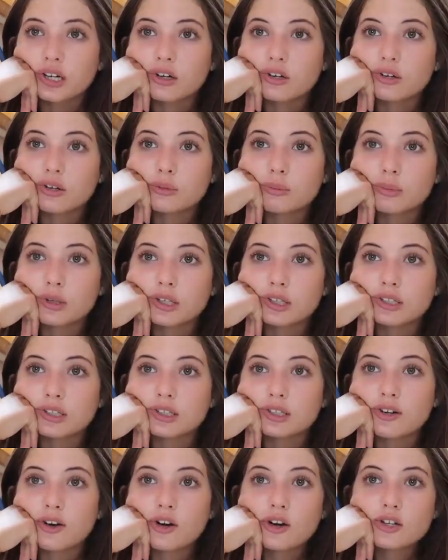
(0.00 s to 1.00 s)
out
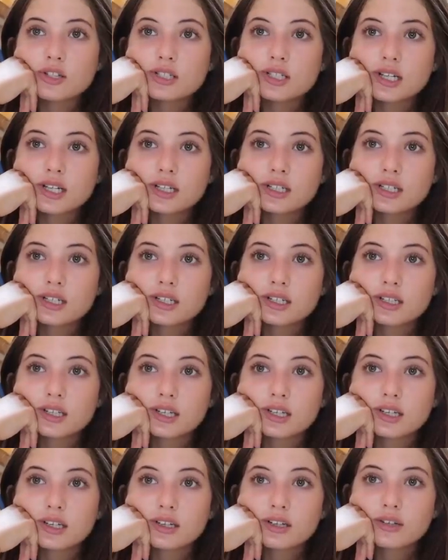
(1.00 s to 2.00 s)
amazing content and
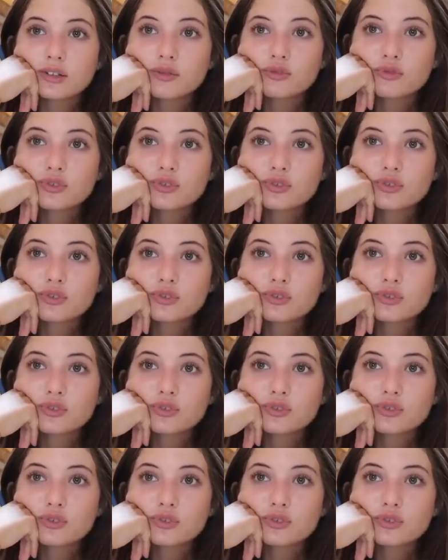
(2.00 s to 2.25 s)
like